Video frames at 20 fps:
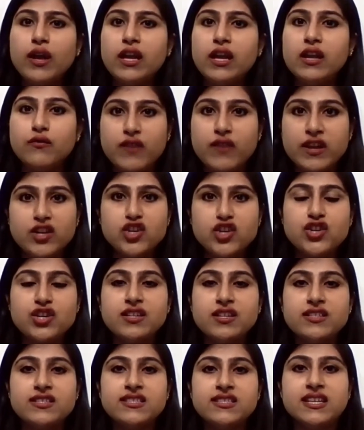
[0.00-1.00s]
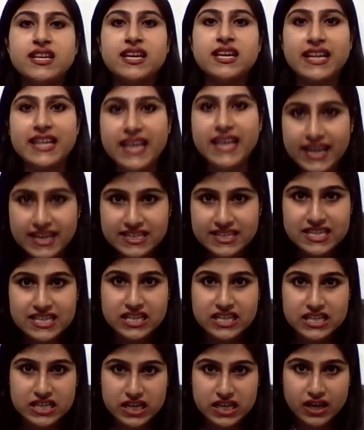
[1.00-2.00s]
invention is
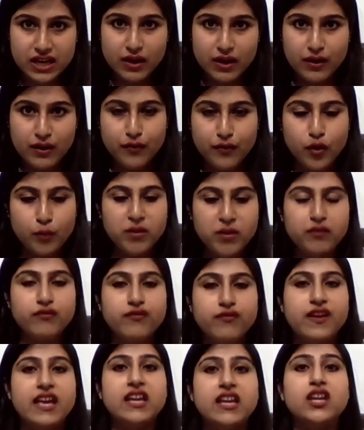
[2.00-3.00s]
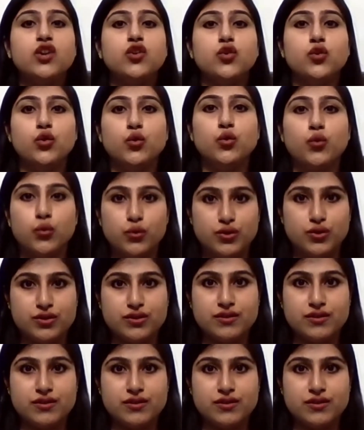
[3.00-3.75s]
created from the very root.